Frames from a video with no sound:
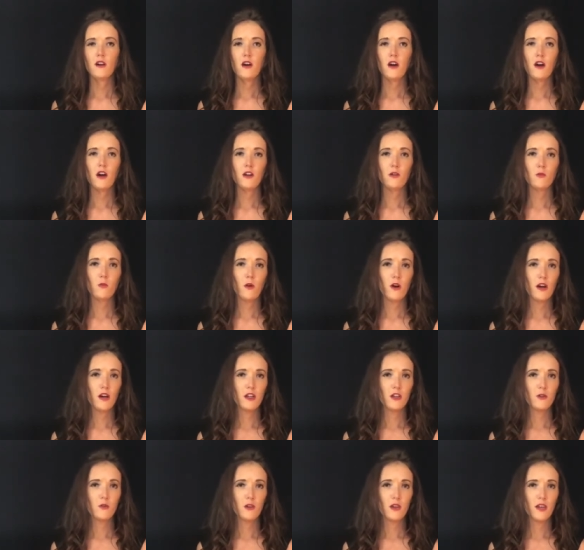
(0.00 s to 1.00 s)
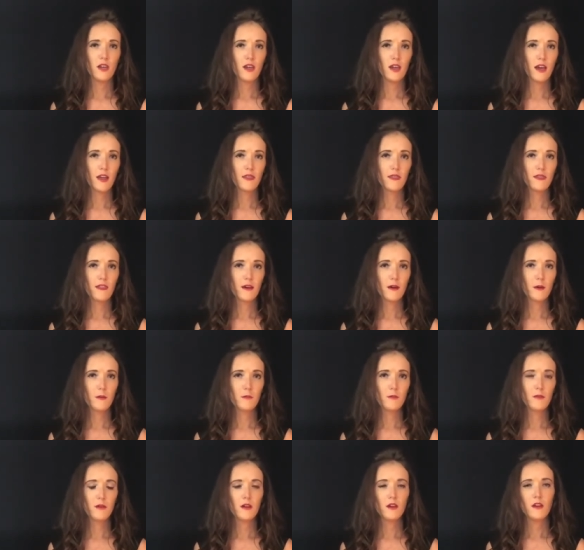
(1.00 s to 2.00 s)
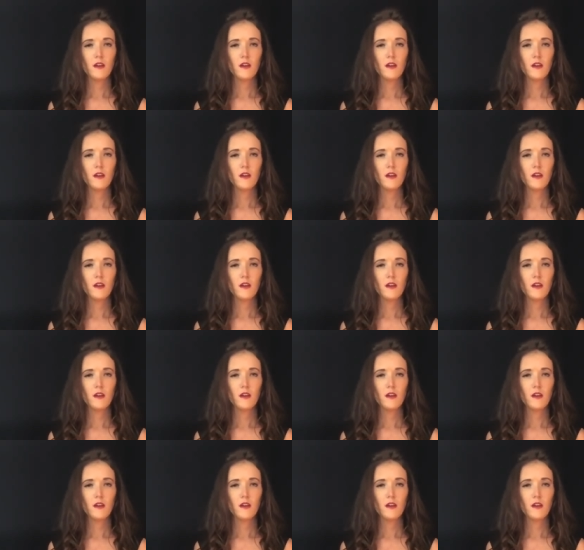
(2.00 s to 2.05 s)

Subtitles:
on where you can get them.